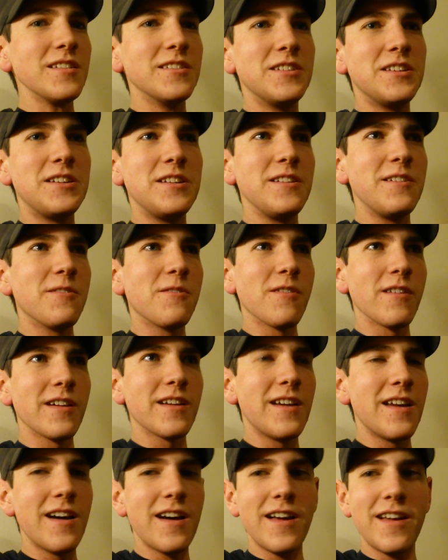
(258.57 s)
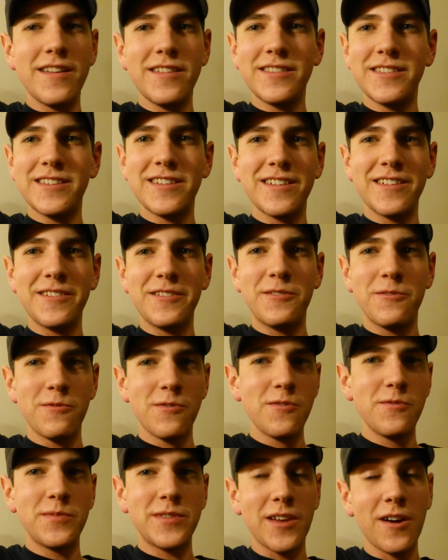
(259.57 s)
she organized
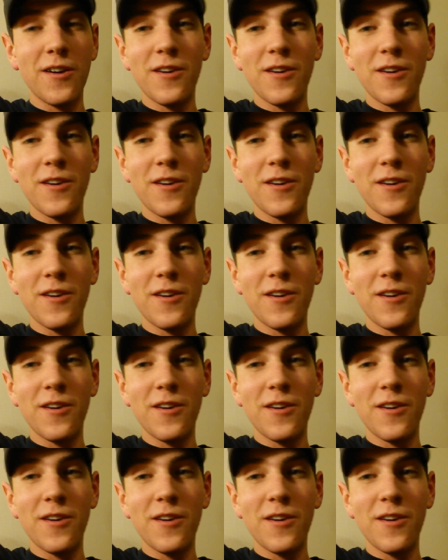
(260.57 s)
groups.